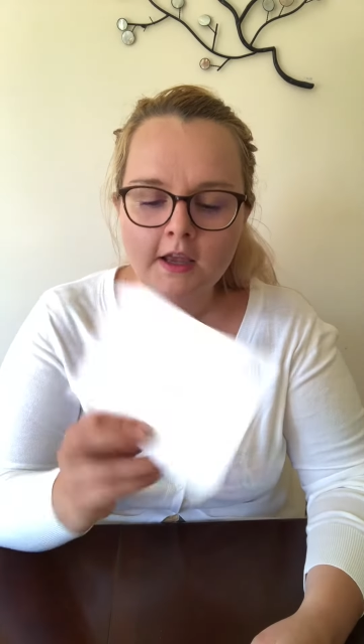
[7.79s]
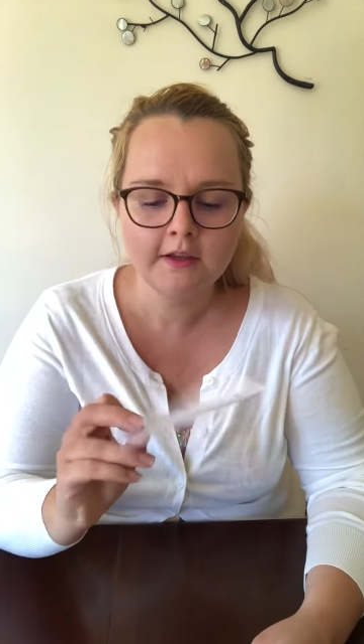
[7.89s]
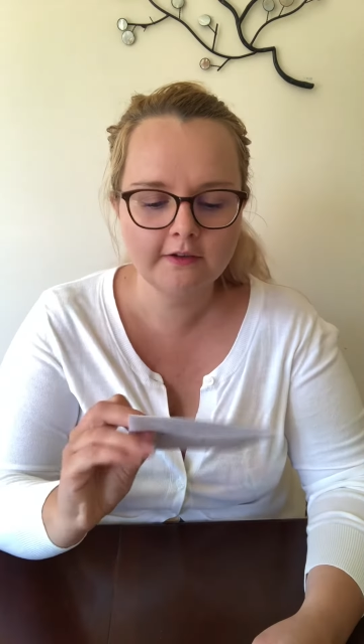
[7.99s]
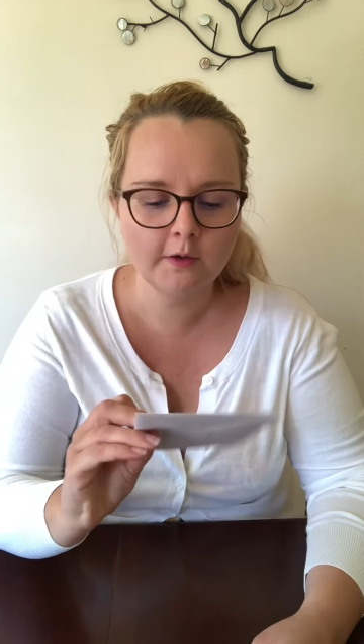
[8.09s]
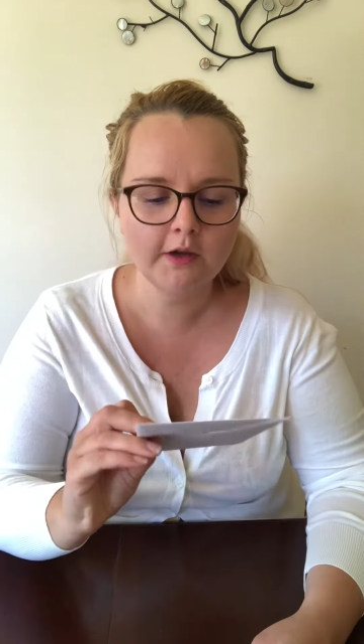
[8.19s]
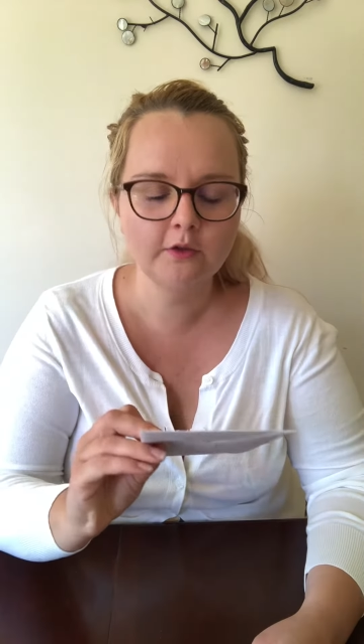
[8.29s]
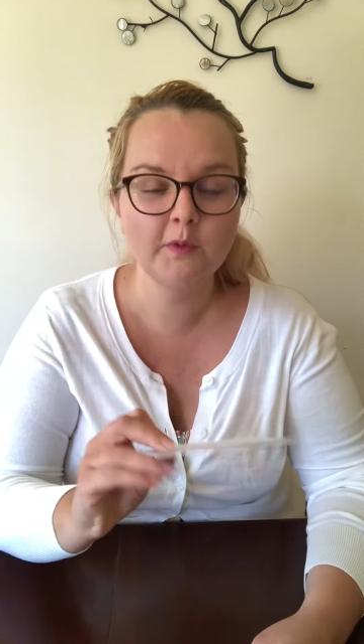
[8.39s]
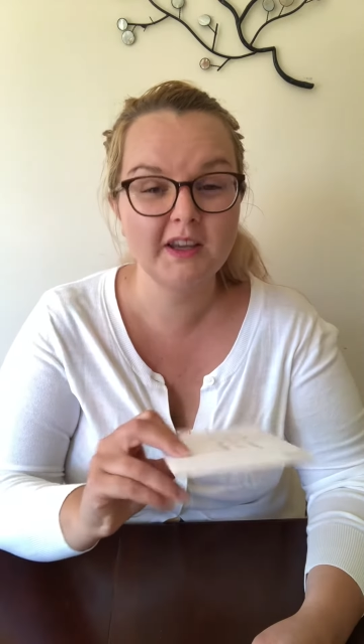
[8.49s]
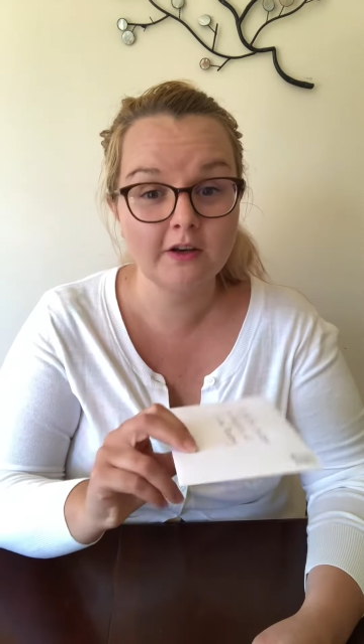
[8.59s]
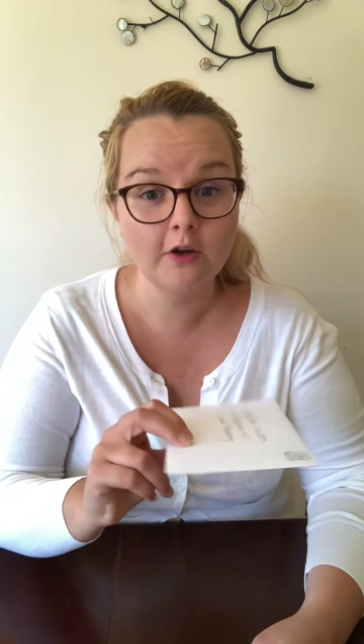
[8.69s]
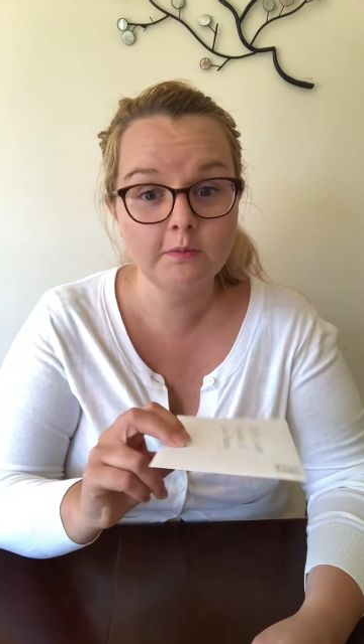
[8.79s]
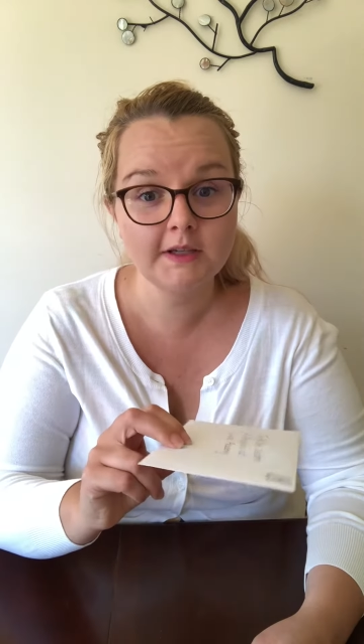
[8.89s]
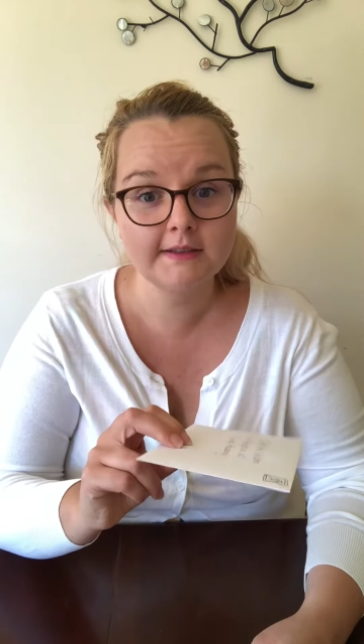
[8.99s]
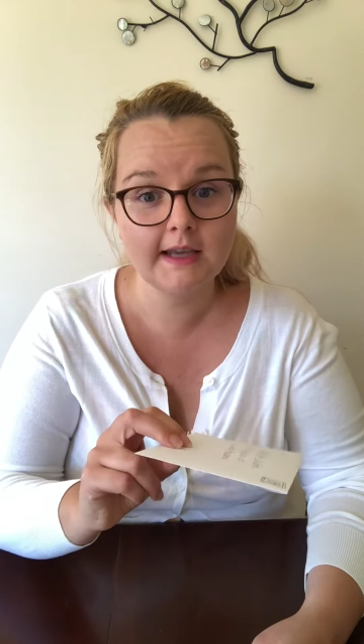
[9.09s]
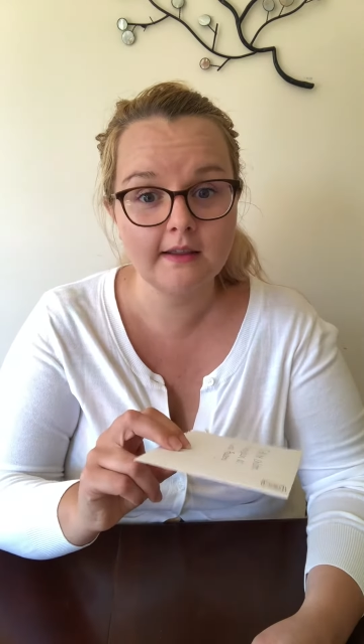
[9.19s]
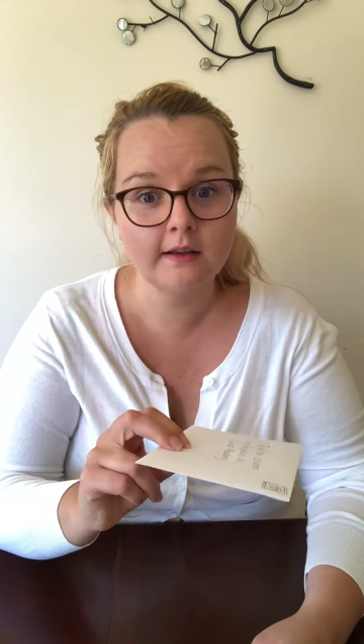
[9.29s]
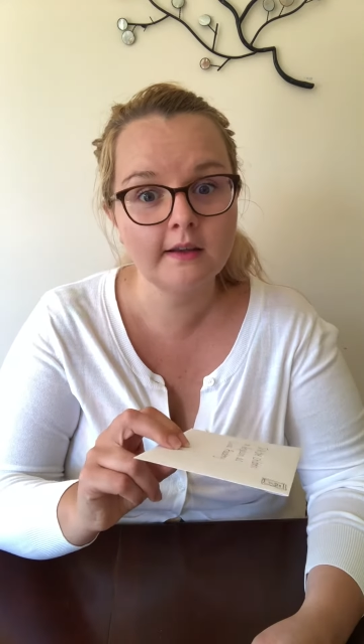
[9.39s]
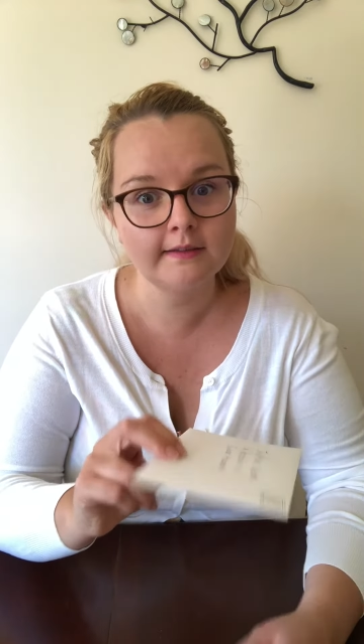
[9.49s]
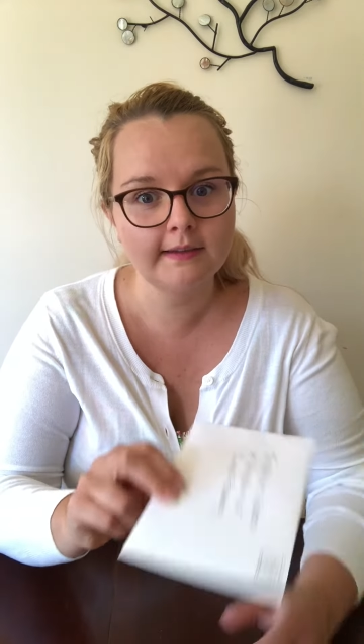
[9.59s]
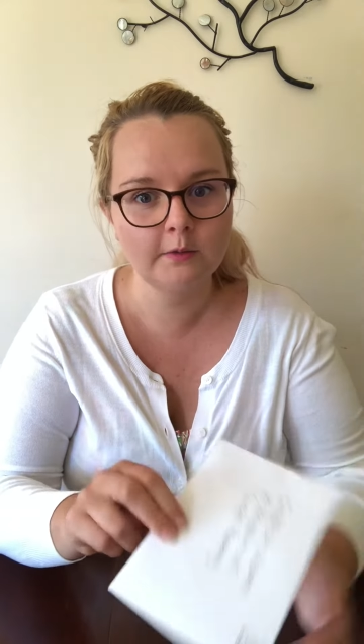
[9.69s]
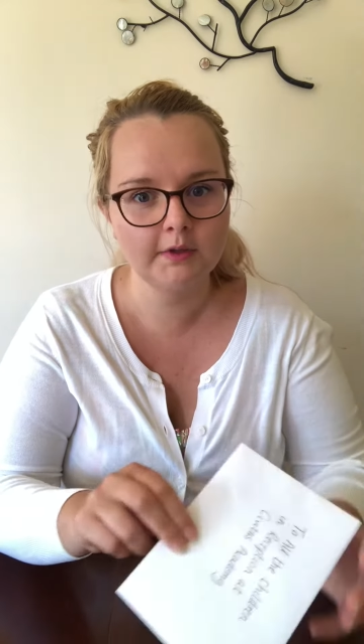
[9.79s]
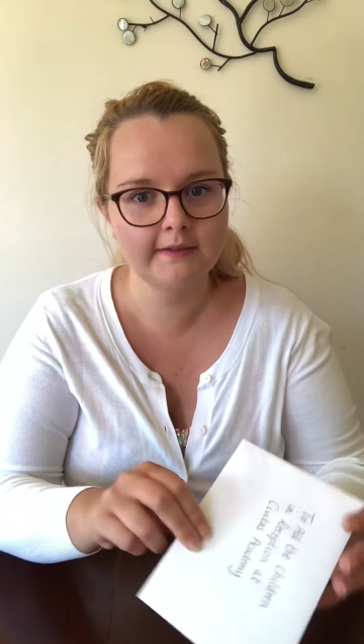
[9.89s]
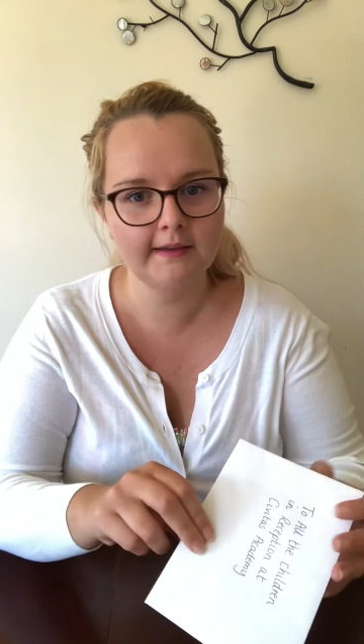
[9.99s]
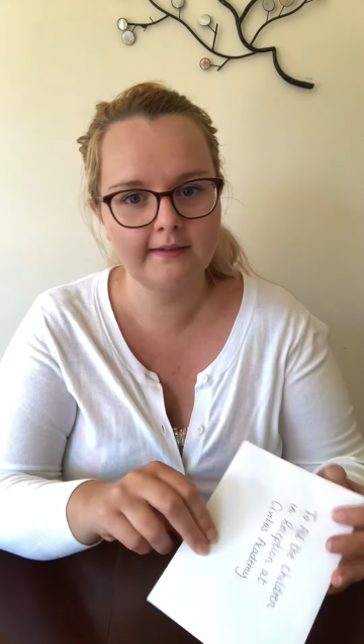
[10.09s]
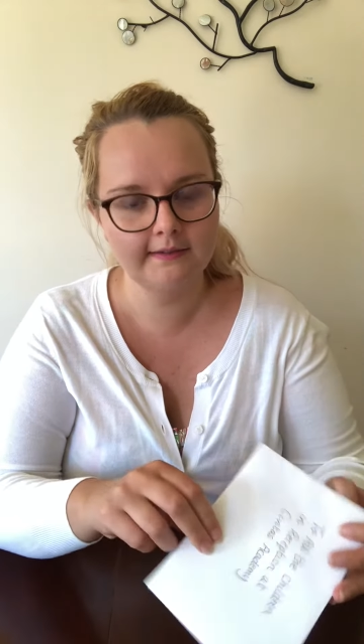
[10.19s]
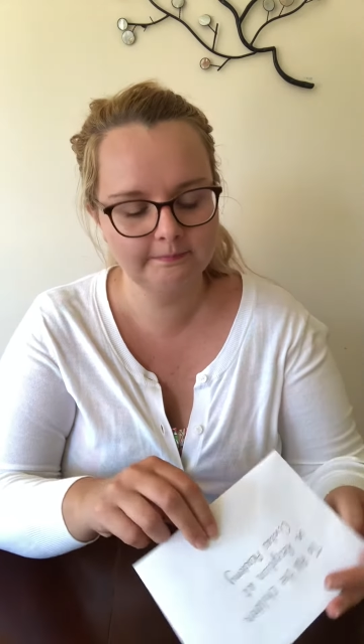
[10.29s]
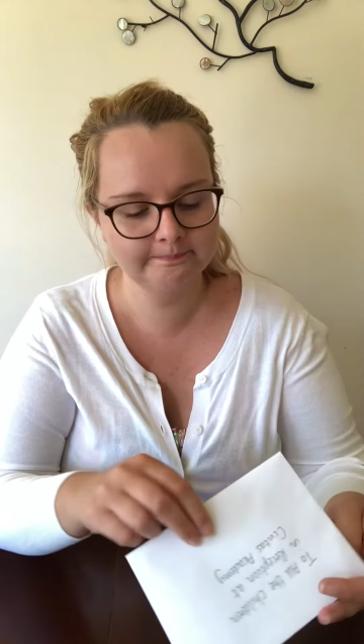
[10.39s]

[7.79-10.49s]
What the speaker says: So I thought we could open it together and see what it says.